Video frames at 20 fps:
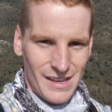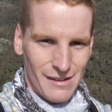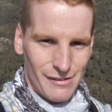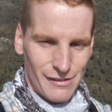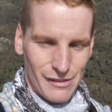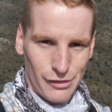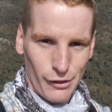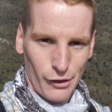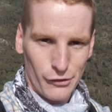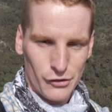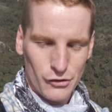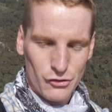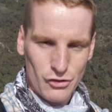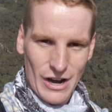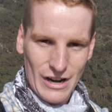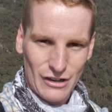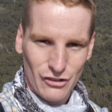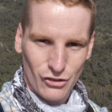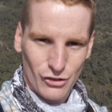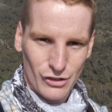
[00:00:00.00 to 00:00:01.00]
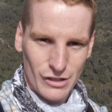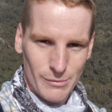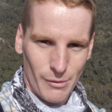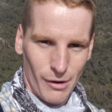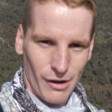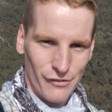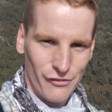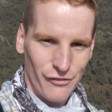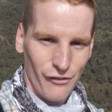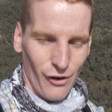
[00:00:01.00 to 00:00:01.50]
with lots of traction, or you
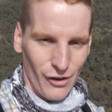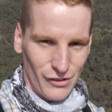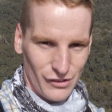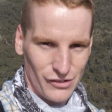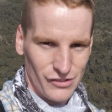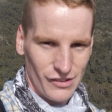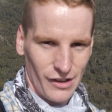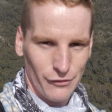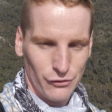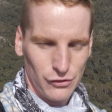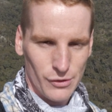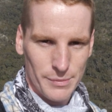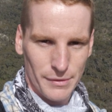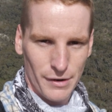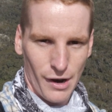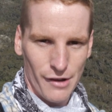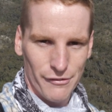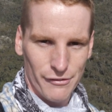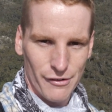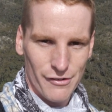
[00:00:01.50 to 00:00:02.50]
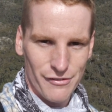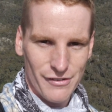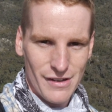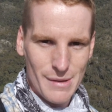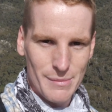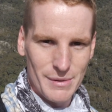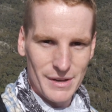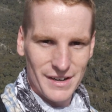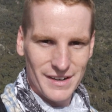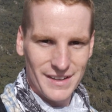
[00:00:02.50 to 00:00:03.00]
might find yourself slipping over a
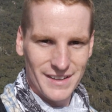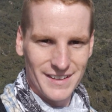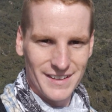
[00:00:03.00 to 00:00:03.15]
fair bit.